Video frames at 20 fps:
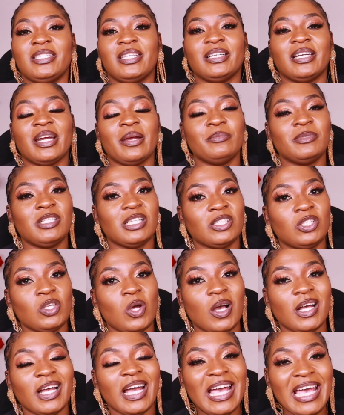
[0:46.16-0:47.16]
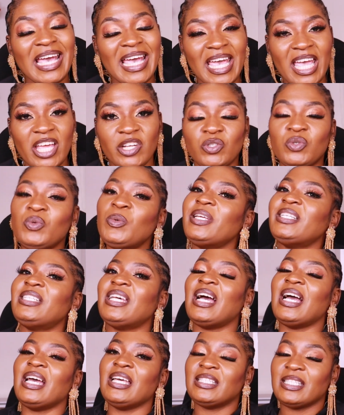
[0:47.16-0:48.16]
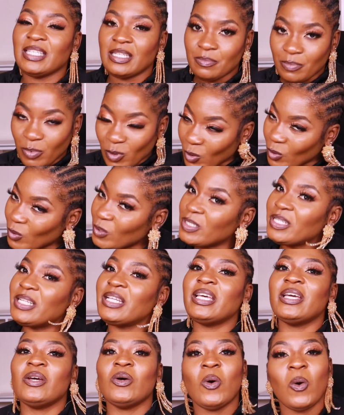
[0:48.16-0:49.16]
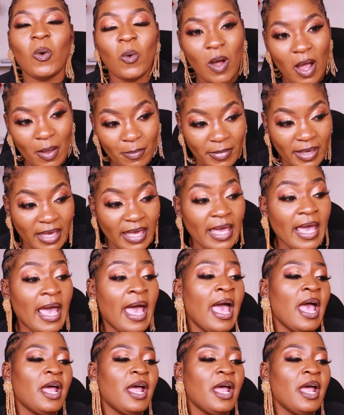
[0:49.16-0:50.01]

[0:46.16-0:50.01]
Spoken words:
Instagram, TikTok and Twitter. It's at boldly Owamie.